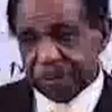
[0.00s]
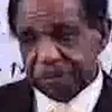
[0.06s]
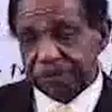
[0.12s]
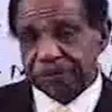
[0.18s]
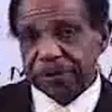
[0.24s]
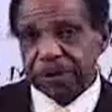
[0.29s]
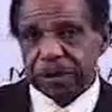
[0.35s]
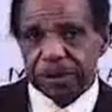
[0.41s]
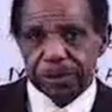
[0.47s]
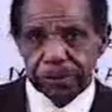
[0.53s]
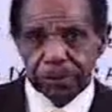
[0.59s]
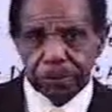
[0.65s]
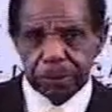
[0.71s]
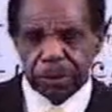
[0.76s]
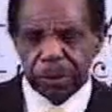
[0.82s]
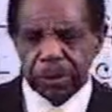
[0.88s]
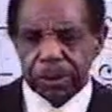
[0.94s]
fairly new
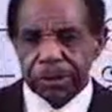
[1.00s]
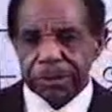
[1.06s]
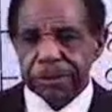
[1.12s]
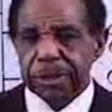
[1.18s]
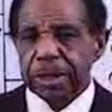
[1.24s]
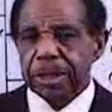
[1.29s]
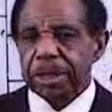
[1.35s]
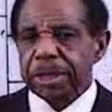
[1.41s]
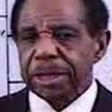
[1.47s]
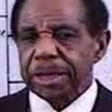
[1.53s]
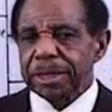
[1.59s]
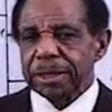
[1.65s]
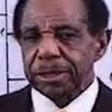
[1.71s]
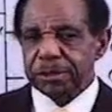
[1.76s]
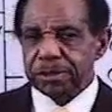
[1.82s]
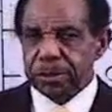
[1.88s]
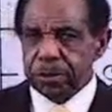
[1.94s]
laws, and
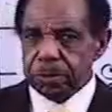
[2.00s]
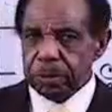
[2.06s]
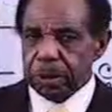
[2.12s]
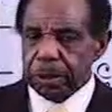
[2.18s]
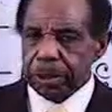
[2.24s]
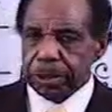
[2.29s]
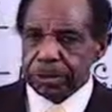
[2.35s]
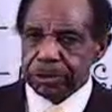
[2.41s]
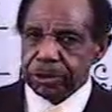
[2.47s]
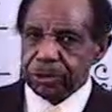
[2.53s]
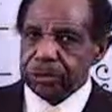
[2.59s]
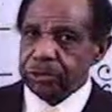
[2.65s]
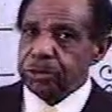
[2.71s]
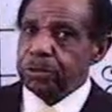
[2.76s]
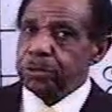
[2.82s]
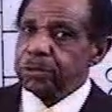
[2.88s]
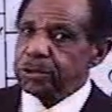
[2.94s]
these new laws
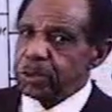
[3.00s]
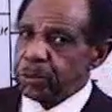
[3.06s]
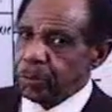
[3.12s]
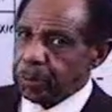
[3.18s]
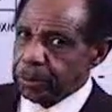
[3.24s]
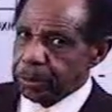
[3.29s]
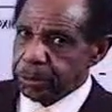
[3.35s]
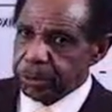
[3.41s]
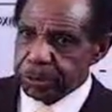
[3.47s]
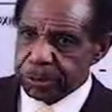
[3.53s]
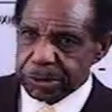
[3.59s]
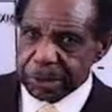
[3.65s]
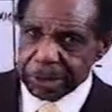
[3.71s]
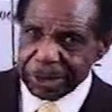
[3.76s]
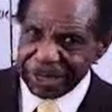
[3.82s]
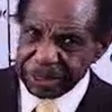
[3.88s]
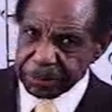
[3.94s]
use the
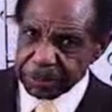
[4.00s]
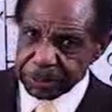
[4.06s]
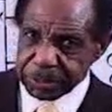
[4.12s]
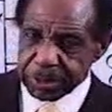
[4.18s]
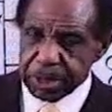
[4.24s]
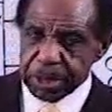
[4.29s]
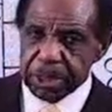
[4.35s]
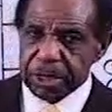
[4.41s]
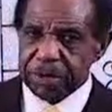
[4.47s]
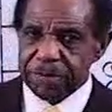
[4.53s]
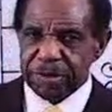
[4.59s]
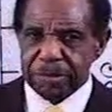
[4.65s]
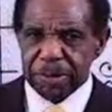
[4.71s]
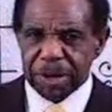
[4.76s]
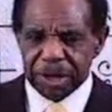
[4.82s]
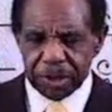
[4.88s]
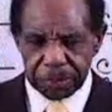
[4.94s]
language of the
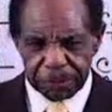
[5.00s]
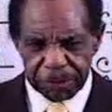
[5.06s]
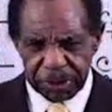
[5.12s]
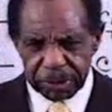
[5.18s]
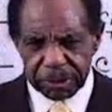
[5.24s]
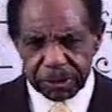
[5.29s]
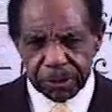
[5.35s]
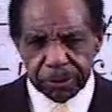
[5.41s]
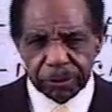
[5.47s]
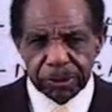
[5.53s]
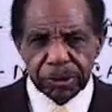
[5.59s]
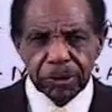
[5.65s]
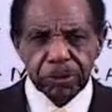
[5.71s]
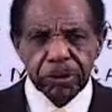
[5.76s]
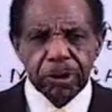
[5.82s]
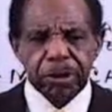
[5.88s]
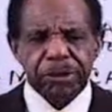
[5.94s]
Model Penal Code. The new
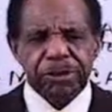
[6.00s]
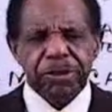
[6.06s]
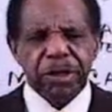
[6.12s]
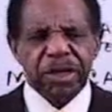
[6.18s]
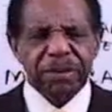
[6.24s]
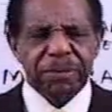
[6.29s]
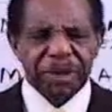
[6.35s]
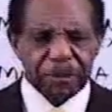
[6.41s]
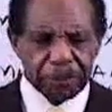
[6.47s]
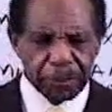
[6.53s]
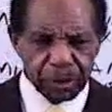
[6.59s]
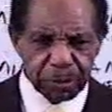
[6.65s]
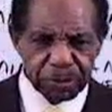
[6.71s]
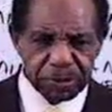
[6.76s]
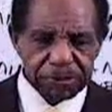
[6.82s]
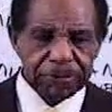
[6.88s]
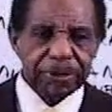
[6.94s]
laws talk about
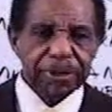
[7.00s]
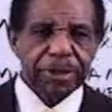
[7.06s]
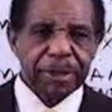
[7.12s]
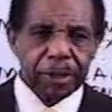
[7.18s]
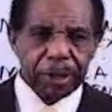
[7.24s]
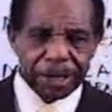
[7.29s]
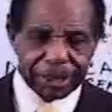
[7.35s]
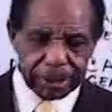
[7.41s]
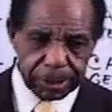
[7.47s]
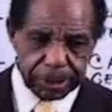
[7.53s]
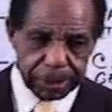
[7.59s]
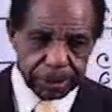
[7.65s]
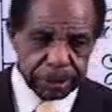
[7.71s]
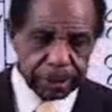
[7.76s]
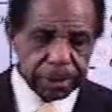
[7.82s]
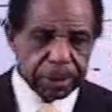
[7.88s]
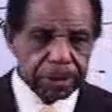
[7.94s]
purposely and
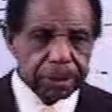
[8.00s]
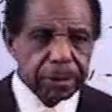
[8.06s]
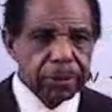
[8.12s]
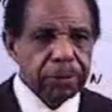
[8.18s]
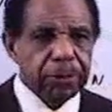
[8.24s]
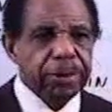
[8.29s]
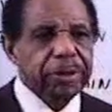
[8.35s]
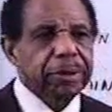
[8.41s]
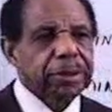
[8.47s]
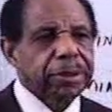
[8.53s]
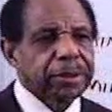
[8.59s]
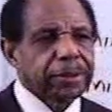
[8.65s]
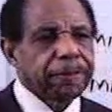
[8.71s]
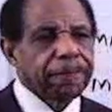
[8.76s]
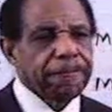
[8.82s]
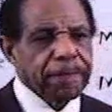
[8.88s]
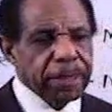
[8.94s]
knowingly
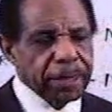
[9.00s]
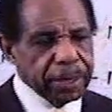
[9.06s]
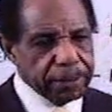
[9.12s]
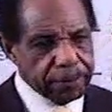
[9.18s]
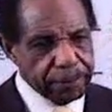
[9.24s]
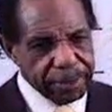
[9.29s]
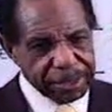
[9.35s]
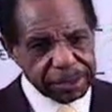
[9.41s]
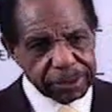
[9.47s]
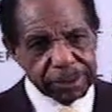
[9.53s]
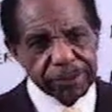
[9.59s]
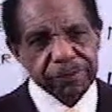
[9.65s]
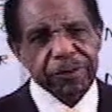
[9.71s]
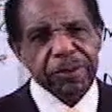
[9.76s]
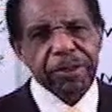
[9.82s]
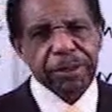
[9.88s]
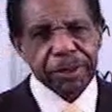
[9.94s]
and
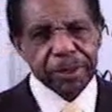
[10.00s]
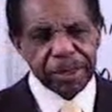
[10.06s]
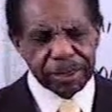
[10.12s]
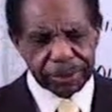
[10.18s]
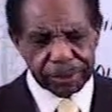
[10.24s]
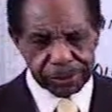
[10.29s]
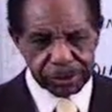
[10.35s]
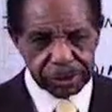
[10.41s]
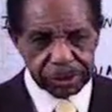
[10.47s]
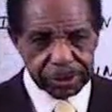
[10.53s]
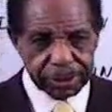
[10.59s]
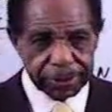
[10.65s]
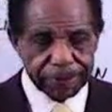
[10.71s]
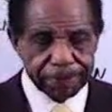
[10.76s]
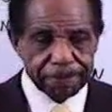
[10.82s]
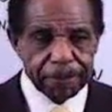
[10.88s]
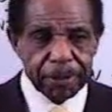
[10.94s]
recklessly and negligently.
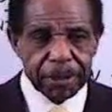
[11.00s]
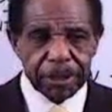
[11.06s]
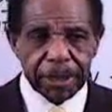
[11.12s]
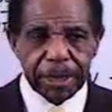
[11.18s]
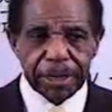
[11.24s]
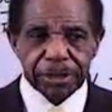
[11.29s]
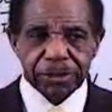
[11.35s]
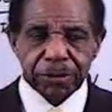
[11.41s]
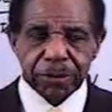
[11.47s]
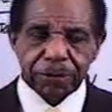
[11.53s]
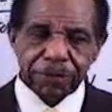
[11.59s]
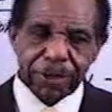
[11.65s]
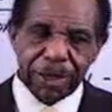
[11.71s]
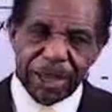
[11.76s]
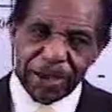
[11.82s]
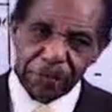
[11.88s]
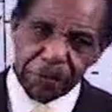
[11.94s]
And so if you
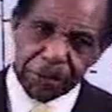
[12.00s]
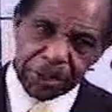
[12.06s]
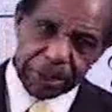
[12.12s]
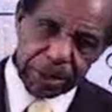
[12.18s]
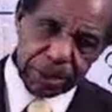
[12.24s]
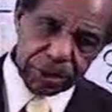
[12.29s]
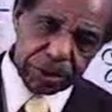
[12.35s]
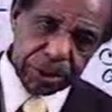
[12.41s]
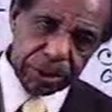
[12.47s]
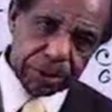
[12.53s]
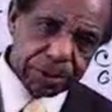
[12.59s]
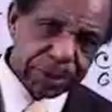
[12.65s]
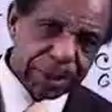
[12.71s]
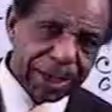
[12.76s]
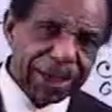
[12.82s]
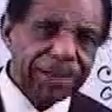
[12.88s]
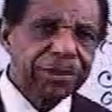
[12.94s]
have one of these new
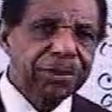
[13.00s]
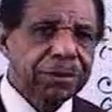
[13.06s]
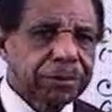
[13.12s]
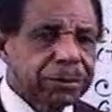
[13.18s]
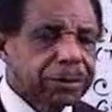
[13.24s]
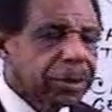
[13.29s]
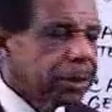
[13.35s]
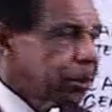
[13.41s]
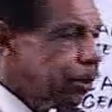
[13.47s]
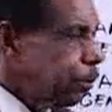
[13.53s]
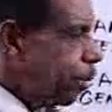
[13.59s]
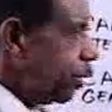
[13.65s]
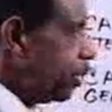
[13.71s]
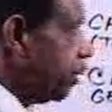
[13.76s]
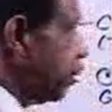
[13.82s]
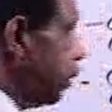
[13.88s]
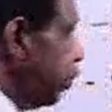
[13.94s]
statutes,
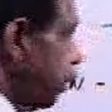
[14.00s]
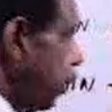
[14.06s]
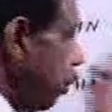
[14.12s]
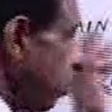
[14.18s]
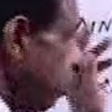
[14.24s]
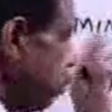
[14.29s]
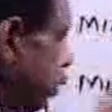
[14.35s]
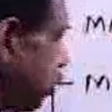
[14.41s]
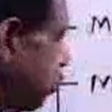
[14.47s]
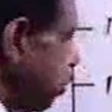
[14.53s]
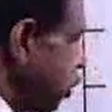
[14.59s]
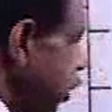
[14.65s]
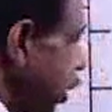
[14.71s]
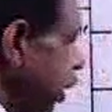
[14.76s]
rather than the old ones we're talking